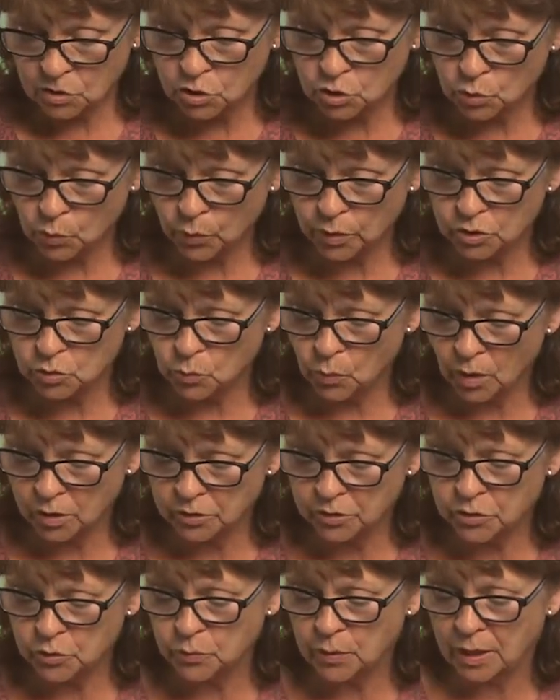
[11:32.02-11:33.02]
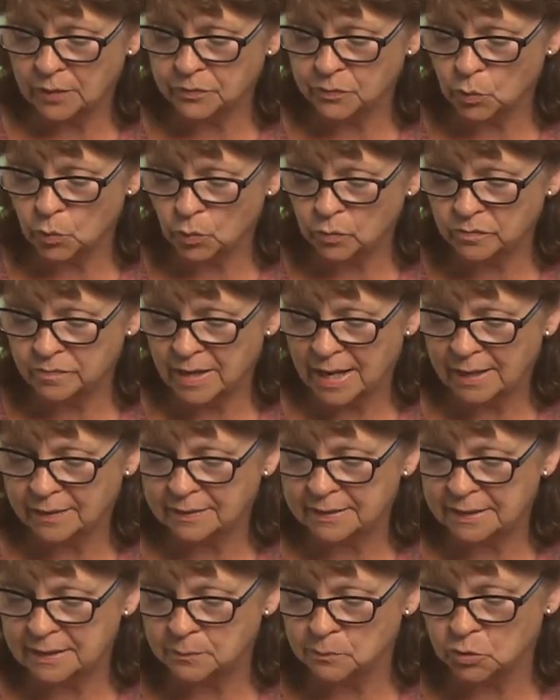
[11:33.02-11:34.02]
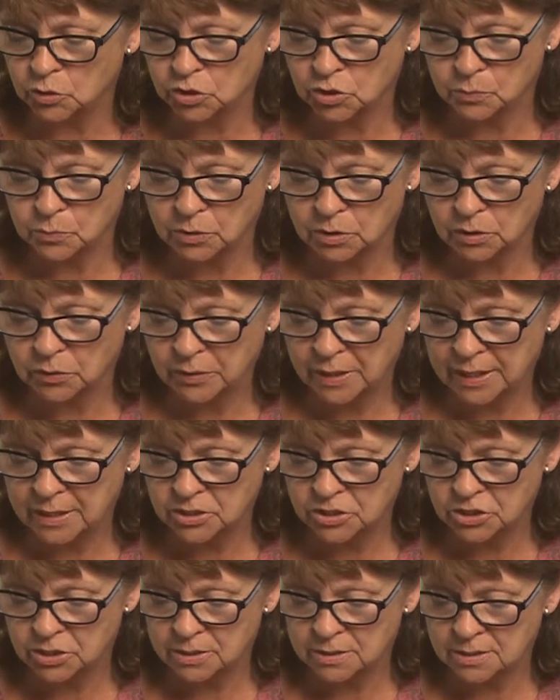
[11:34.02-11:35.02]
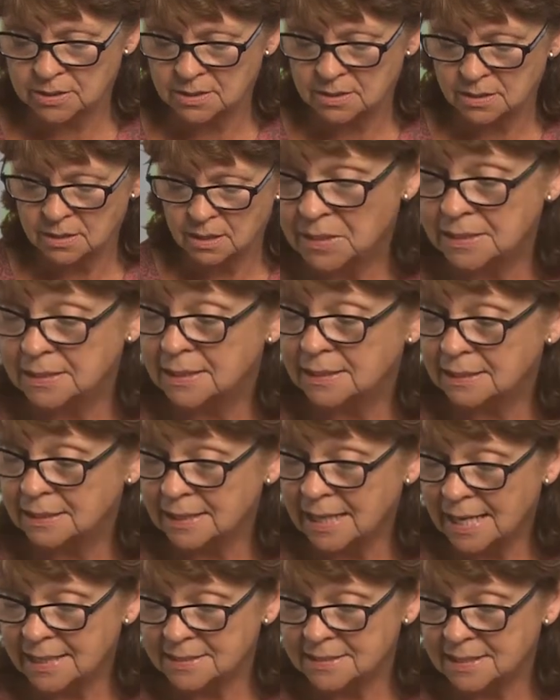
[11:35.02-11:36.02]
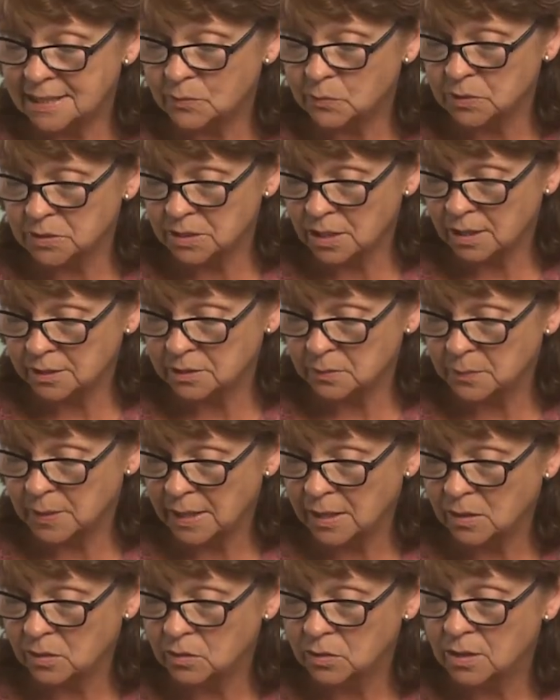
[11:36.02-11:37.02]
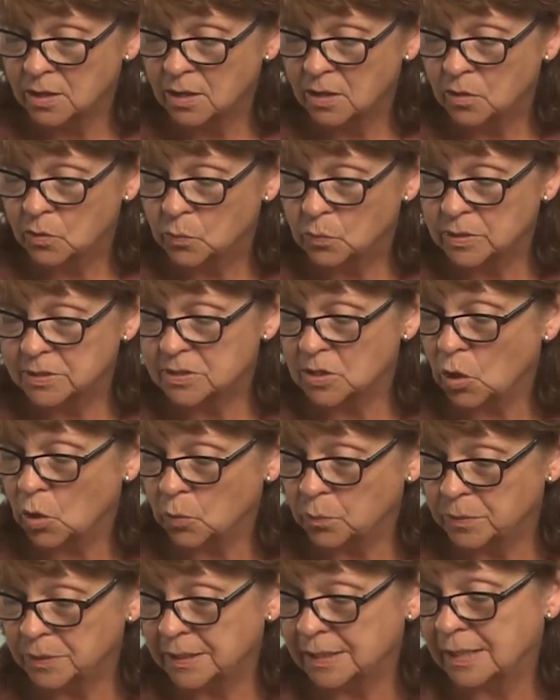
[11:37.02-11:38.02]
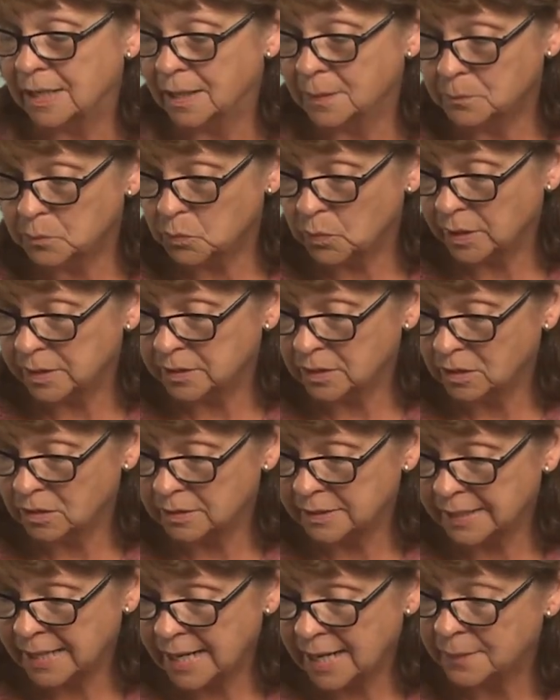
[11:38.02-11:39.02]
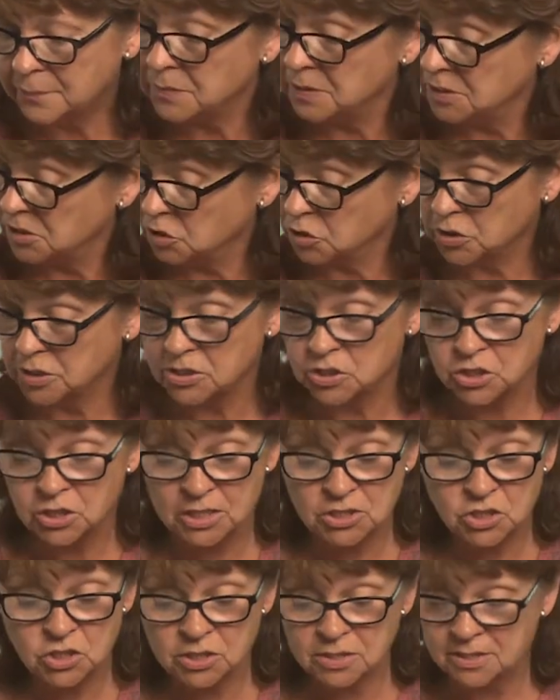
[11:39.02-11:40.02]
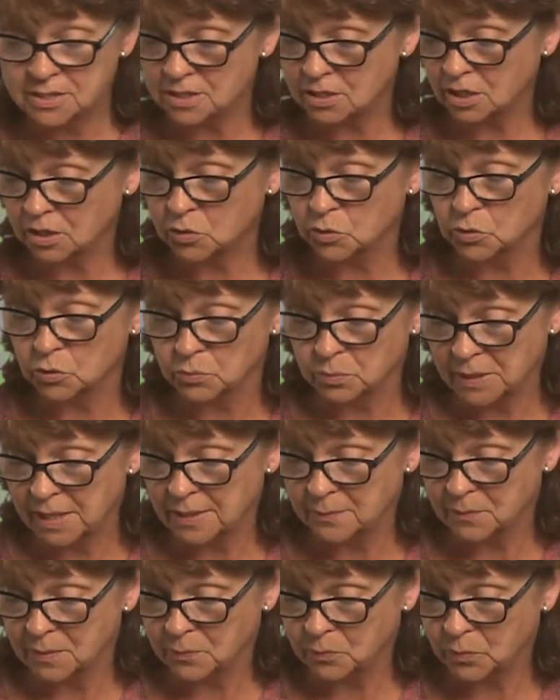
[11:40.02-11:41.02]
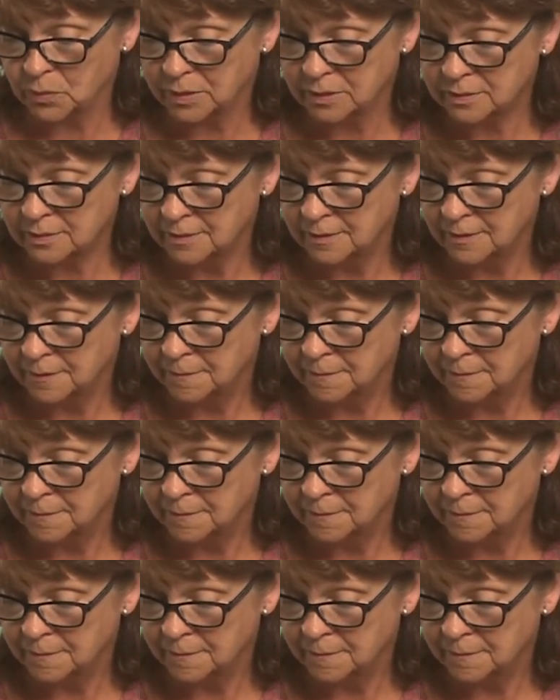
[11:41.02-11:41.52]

storage water throughout the whole valley in multiple locations. And then the last thing we talked about was opening up Rhinehart Gap. These are suggestions that our group came up with.